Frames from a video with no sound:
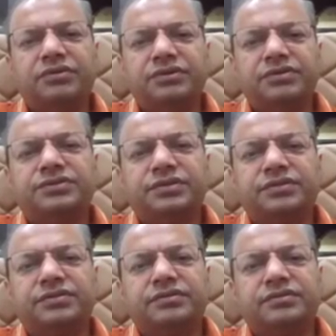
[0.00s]

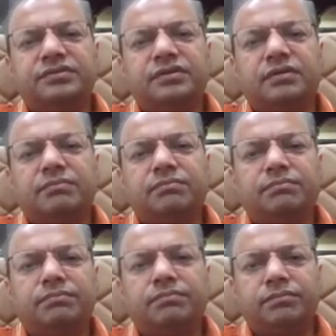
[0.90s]
physician's
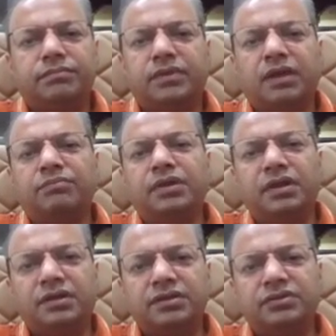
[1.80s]

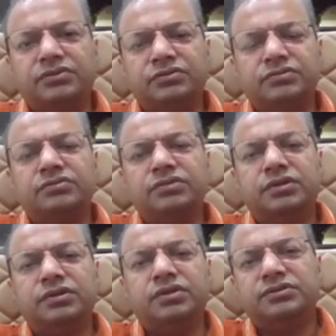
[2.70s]
ability to
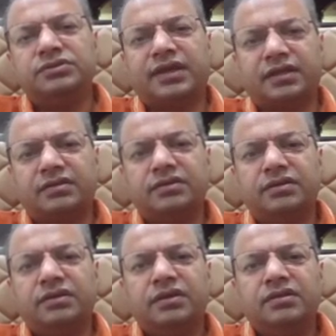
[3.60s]
check
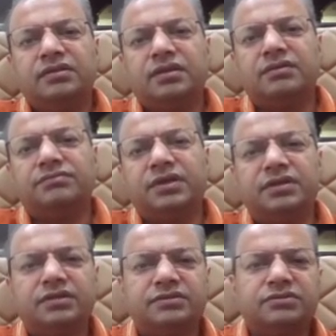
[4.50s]
if there
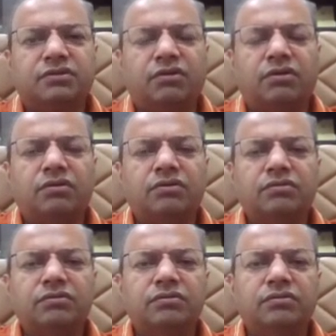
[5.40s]
is a strong
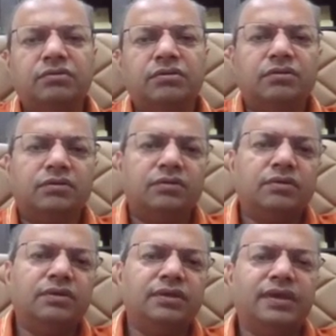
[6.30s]

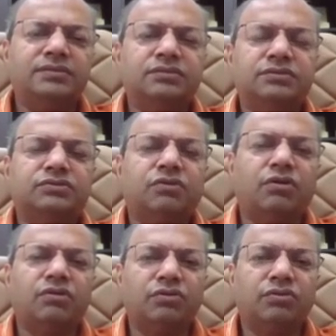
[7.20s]
yes or
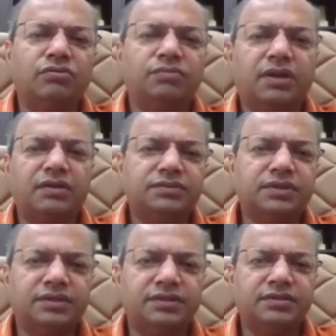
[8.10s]
strong no. Perhaps
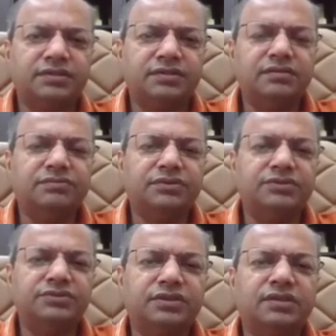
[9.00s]
then the
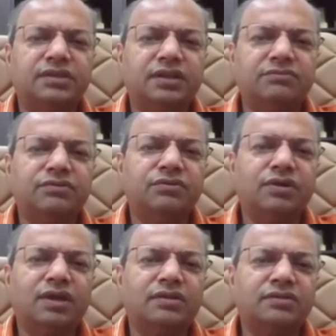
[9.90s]
physician doesn't have to look
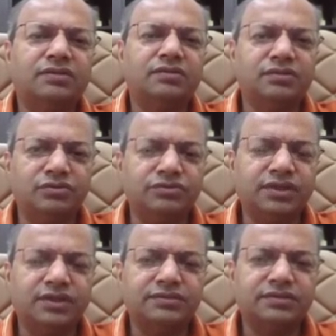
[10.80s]
at those
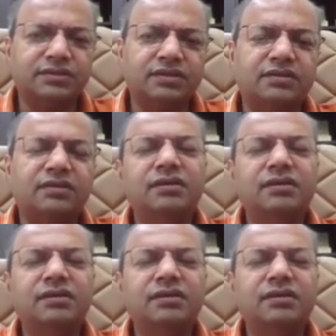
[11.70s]
cases, and